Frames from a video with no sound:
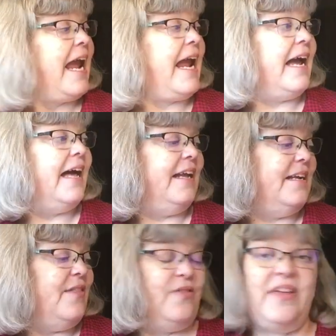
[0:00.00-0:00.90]

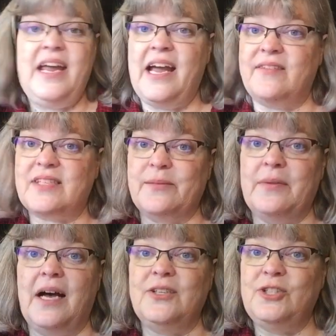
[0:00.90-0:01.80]
and they have some
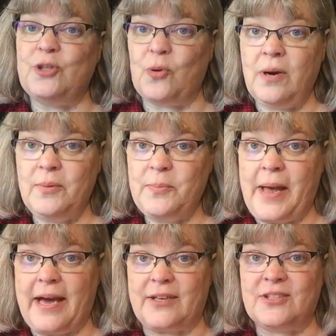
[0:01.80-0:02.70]
adorable
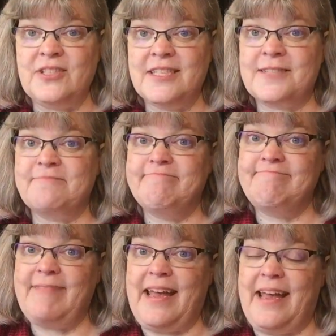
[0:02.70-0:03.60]
patterns
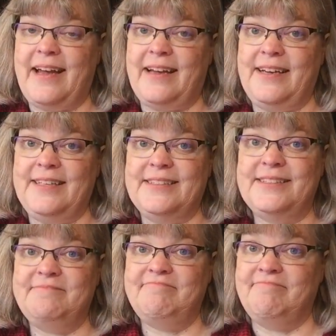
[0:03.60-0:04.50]
and
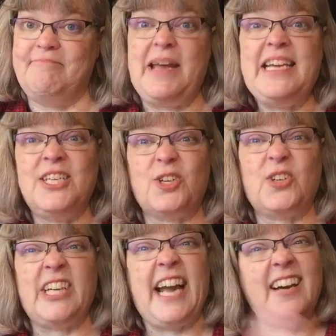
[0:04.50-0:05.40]
made to
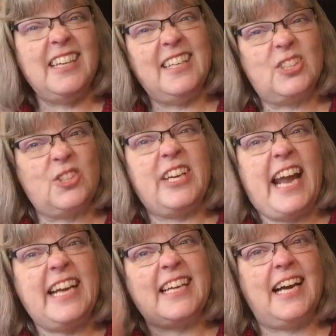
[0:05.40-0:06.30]
create
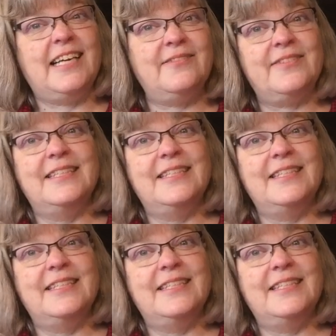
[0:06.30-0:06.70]
create kind of